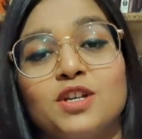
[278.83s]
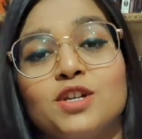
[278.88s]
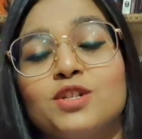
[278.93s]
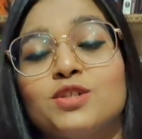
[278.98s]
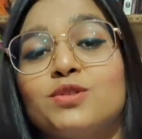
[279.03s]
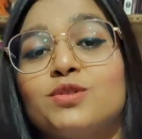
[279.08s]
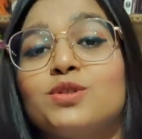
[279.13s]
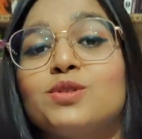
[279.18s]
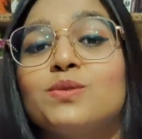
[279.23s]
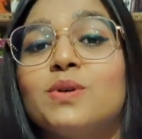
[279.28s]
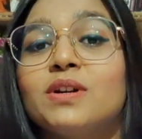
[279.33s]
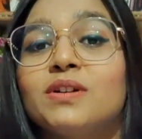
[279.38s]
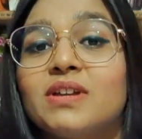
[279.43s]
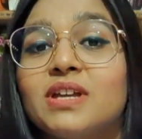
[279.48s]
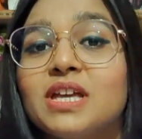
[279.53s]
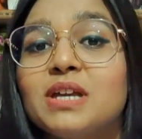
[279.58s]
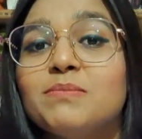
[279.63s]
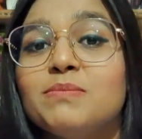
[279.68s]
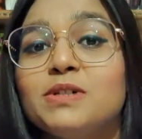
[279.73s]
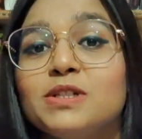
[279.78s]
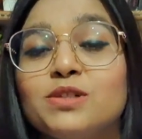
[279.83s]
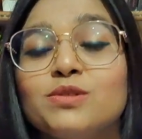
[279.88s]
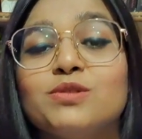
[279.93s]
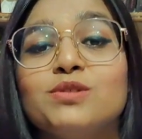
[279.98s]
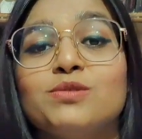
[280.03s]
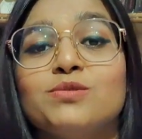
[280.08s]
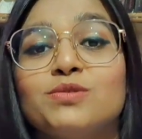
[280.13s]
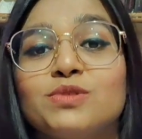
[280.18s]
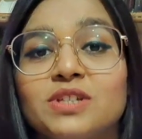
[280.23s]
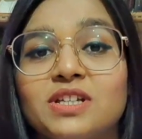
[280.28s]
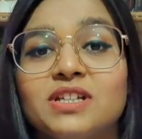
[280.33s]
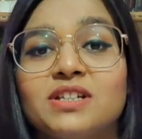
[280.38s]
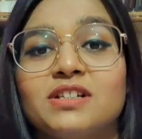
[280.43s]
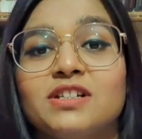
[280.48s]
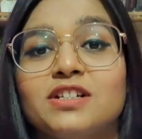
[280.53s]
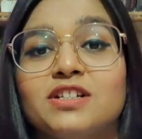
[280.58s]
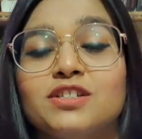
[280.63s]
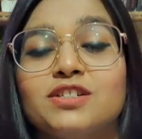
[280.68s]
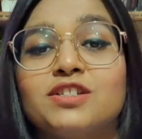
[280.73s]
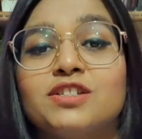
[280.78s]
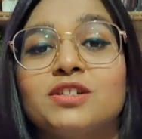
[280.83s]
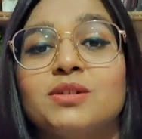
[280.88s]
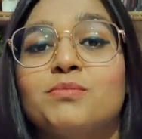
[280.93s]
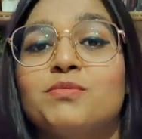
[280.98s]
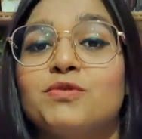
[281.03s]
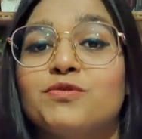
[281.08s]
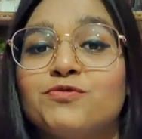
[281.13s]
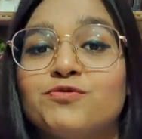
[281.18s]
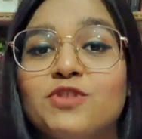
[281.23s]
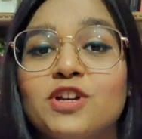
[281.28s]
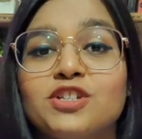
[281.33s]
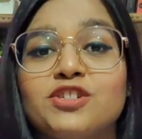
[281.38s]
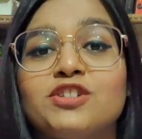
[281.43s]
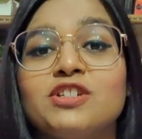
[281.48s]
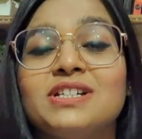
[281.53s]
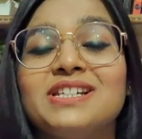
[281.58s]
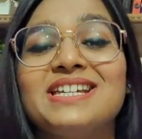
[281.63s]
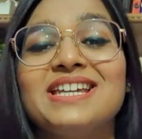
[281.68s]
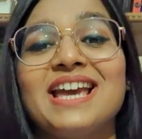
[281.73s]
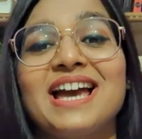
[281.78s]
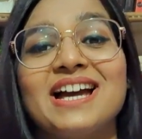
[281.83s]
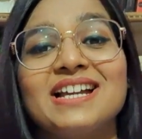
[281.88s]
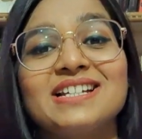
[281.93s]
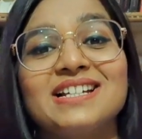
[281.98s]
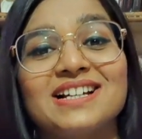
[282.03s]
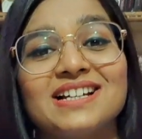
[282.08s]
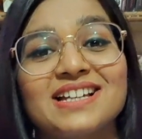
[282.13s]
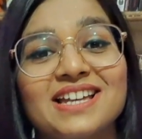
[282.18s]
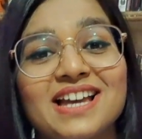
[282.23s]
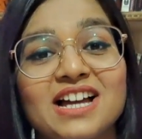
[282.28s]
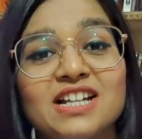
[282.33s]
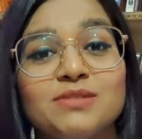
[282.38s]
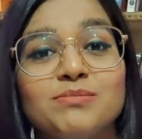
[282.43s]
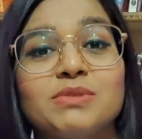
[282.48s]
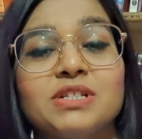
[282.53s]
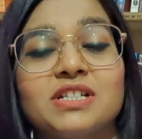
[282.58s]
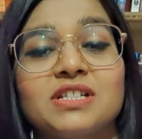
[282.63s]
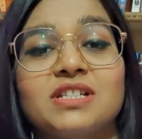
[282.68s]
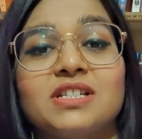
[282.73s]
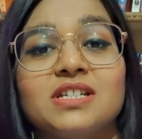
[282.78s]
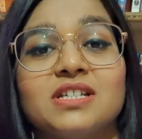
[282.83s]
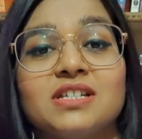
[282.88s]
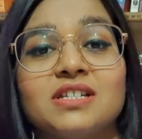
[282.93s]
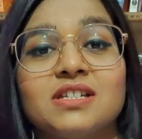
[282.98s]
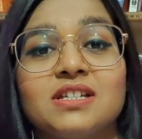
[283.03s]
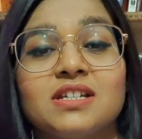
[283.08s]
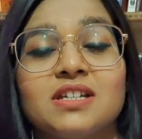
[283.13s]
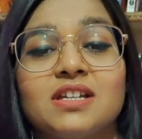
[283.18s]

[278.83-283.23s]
So you are able to use English professionally and academically,